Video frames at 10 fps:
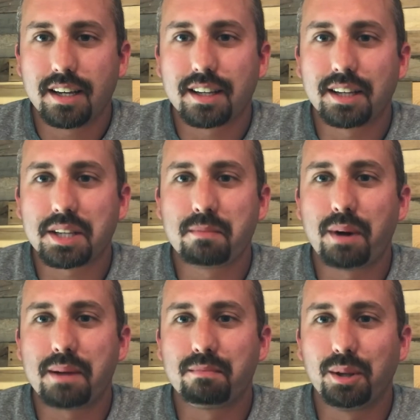Click the
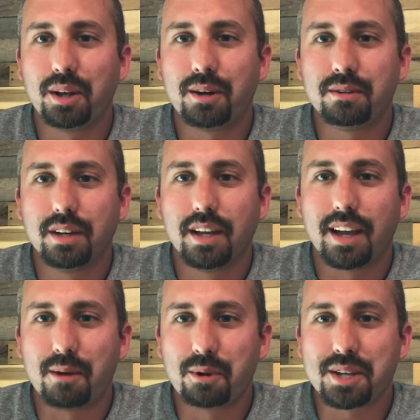button below,
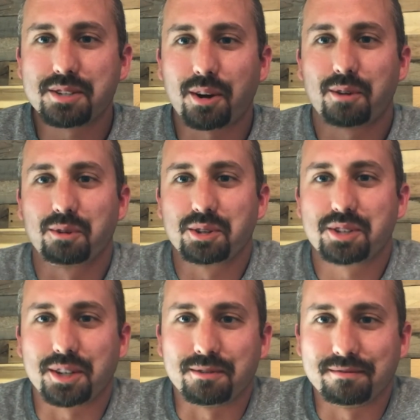and we'll get started real
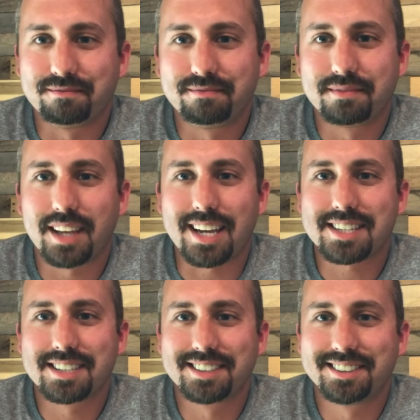soon.
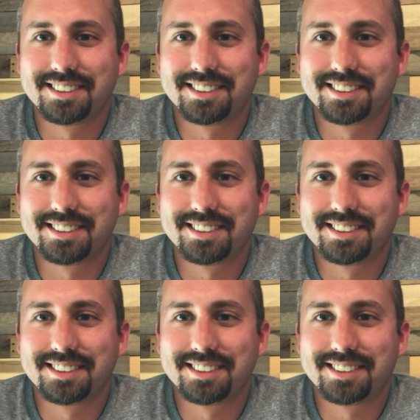Thanks.